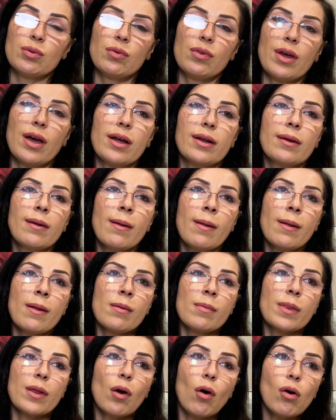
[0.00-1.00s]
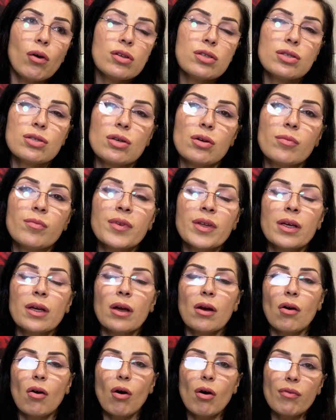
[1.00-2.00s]
that. Also,
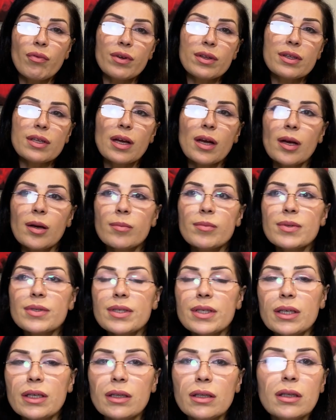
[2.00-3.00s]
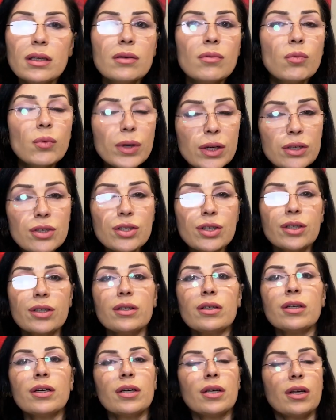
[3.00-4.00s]
oftentimes in the winter,
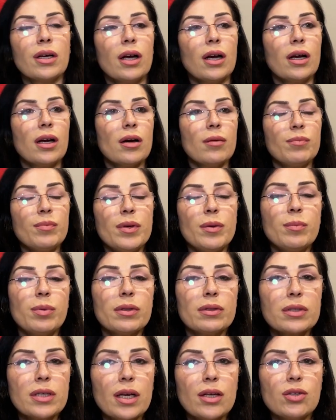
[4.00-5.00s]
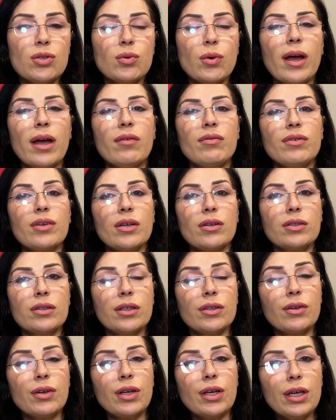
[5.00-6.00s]
people tend to have
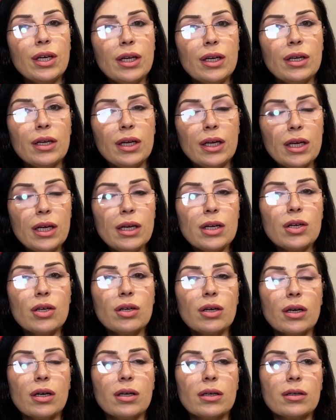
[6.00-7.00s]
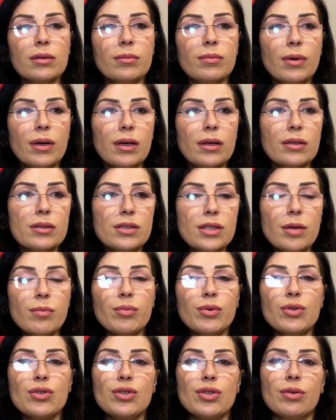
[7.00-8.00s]
their heating
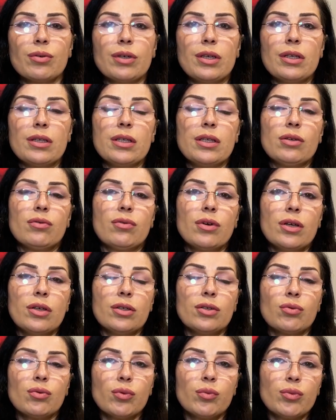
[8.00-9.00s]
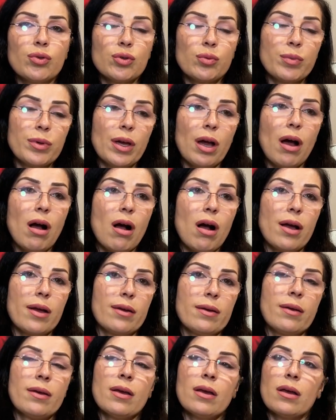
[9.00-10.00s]
temperature in the room to be high.
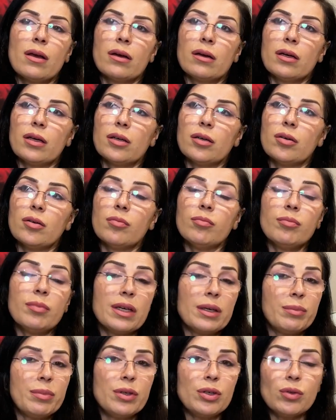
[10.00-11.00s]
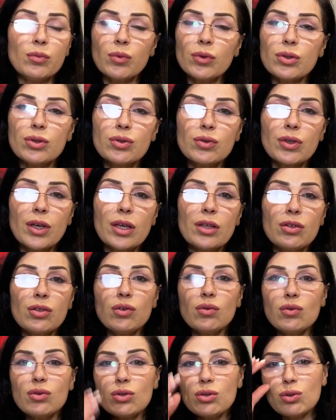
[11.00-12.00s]
Maybe you want to get
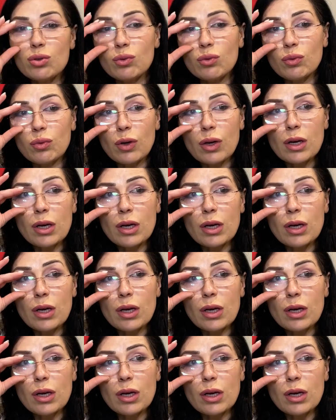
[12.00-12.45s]
used to,